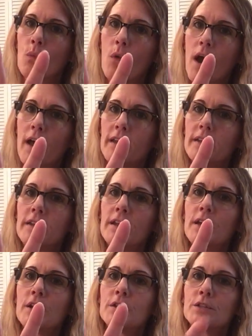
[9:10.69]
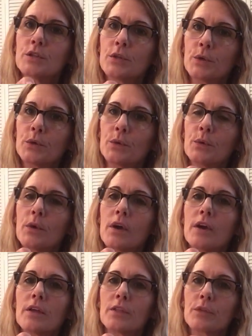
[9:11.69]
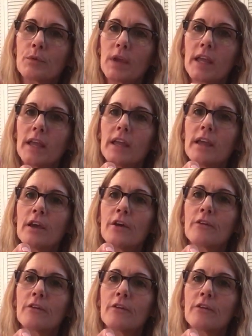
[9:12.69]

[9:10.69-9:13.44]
One, two, three,